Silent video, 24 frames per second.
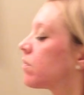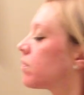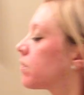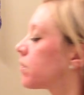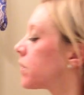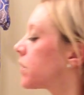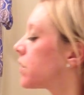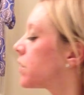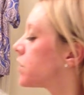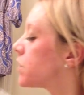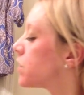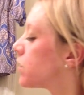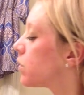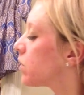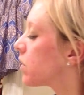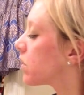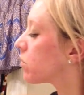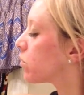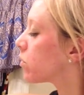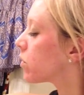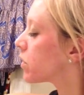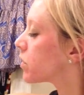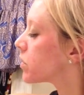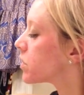I'm going to do
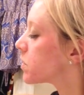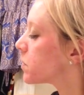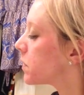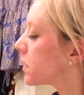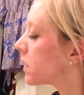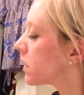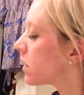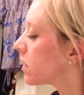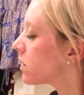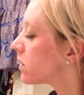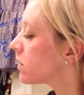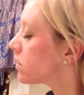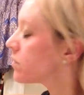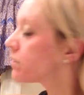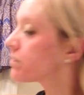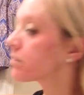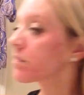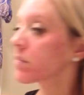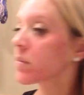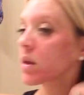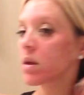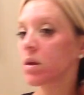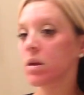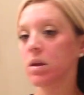one more just because
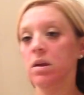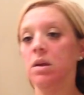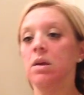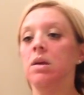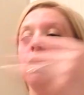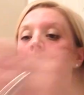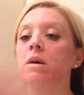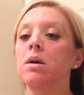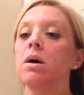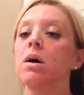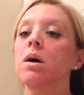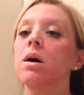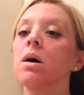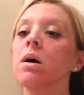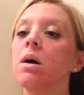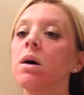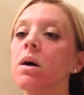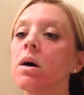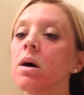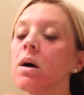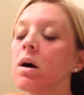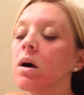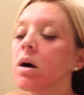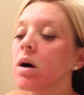
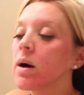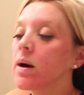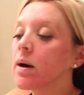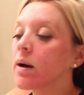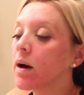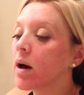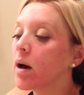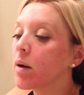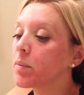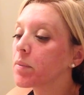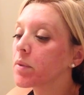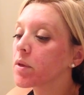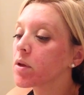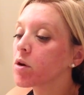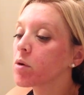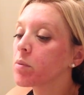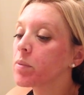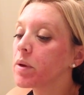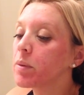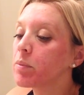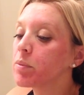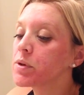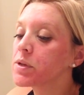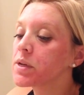I'm a little
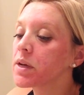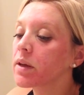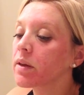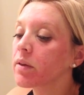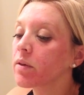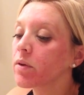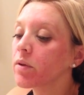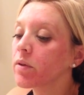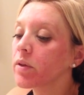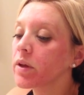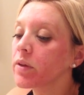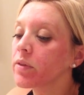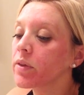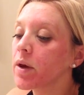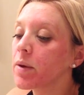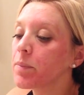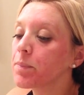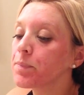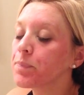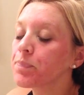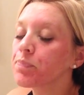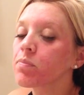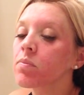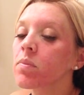bit particular like
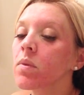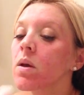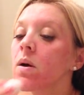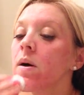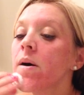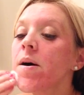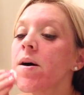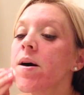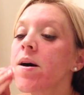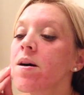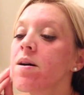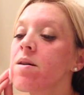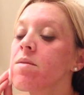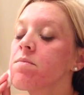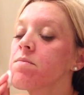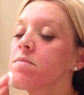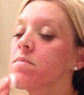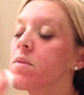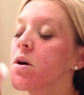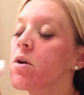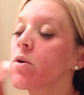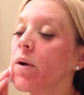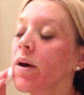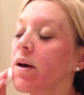that.
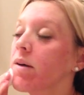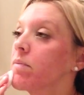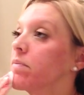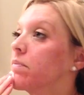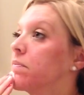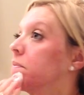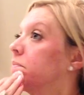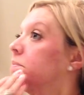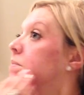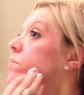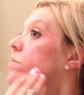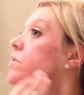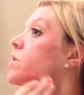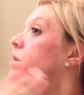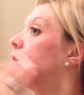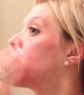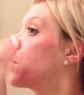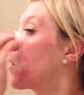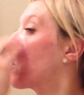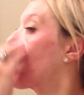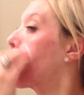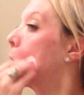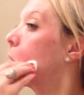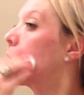Okay,
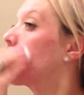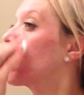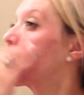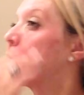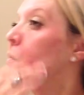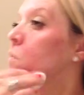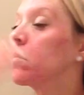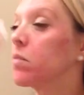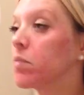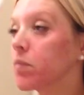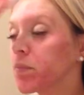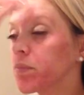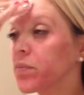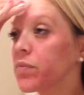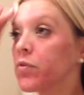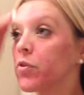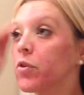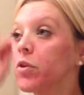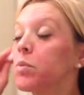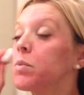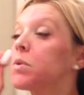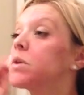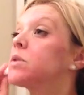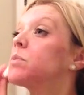so
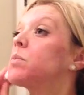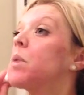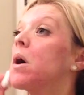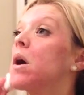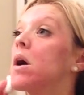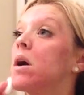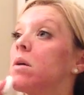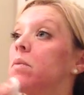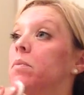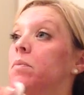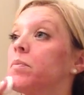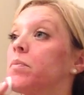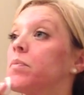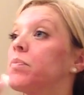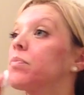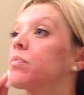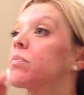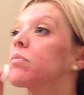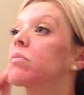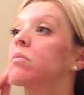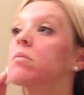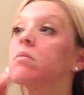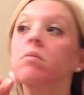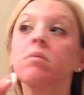for the most part,
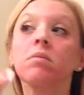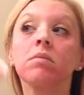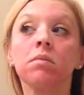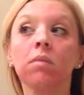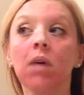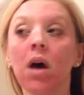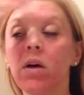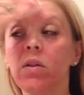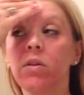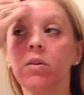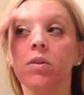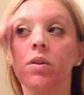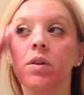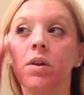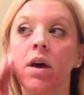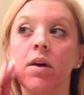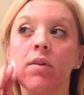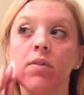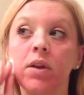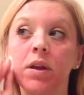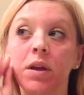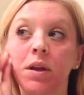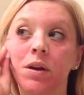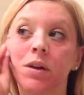other than
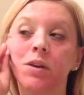having an